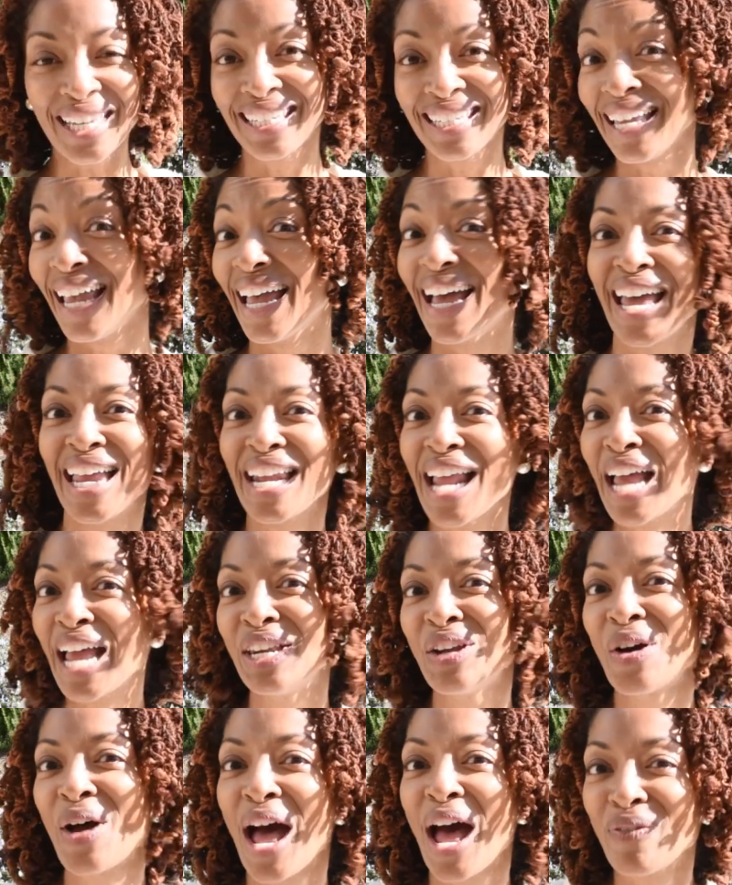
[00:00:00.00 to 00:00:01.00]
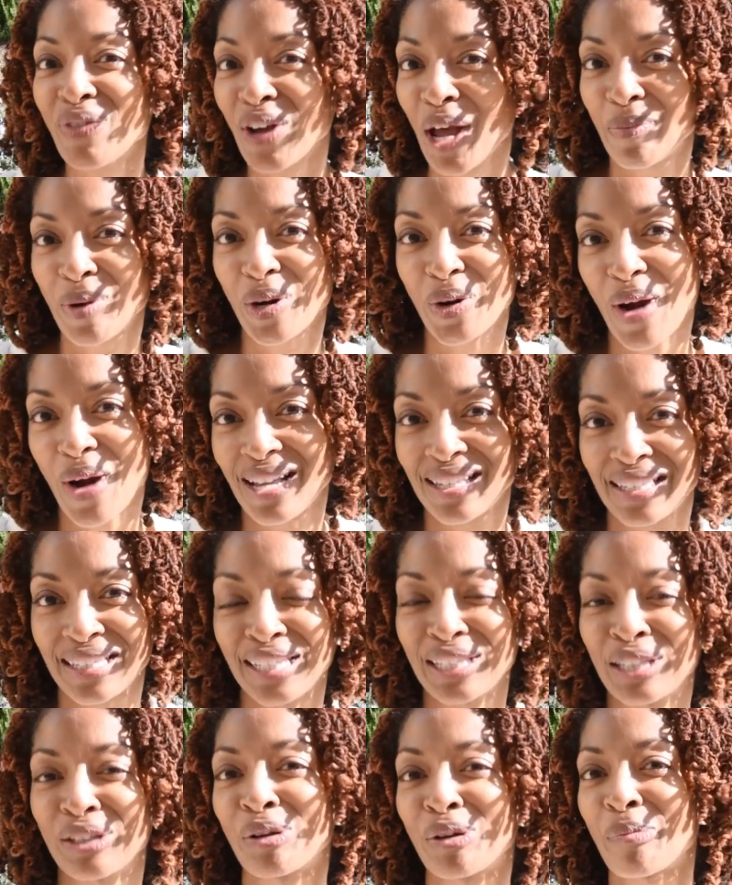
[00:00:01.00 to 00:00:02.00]
yeah, and I know I've come across
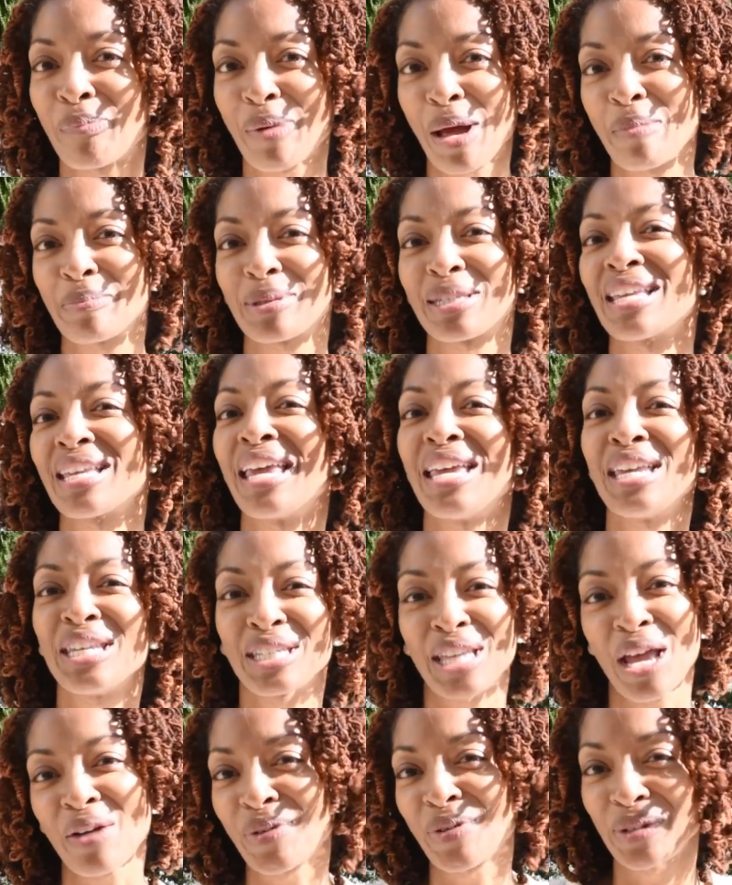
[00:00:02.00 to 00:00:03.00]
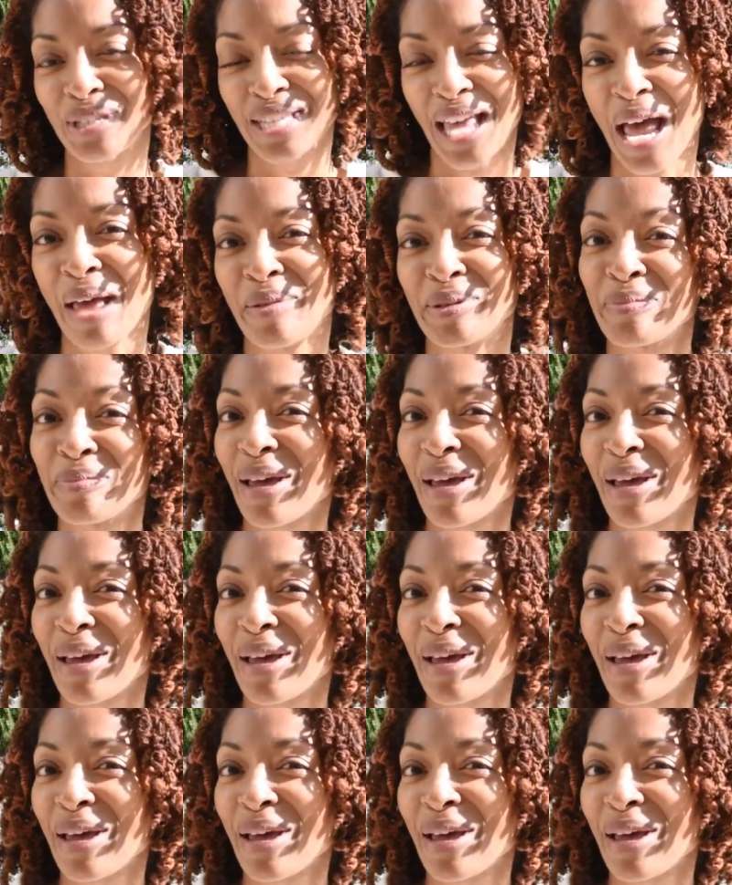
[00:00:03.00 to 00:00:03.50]
these little bumps several times,